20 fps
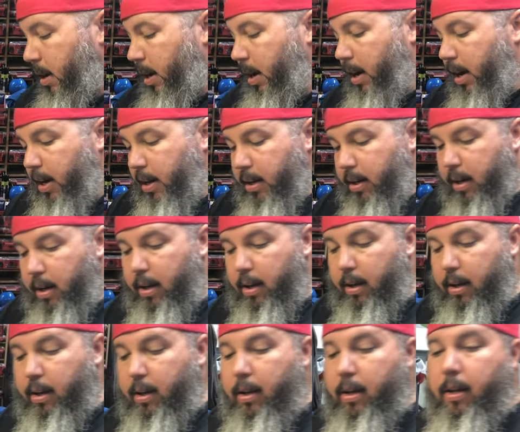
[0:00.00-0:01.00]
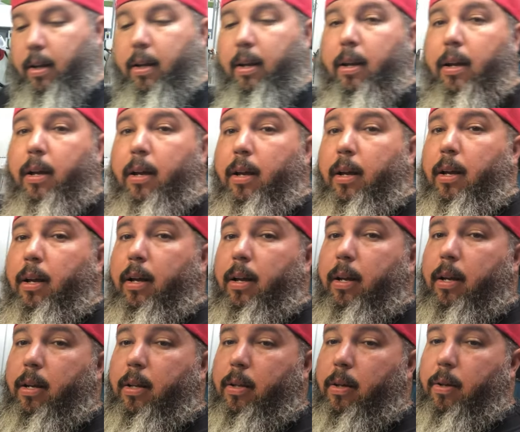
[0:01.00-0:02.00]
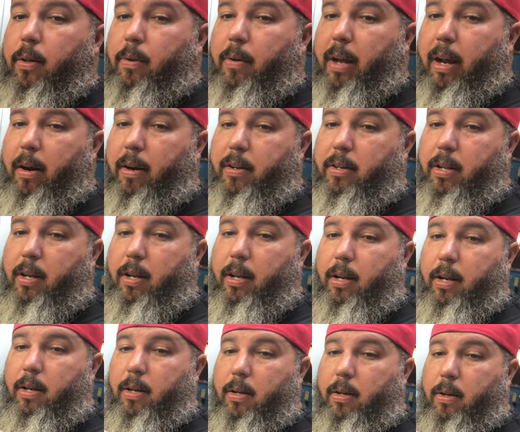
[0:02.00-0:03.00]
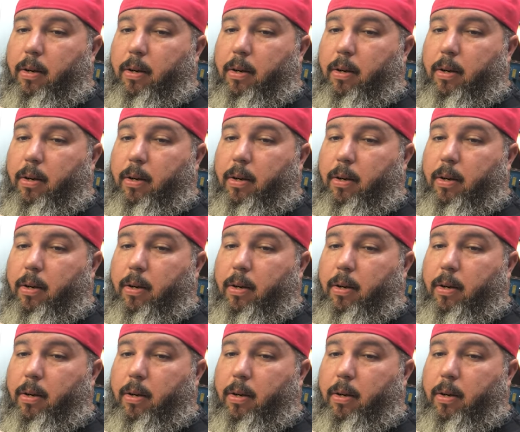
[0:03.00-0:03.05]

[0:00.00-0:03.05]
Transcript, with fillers: And a little guarantee,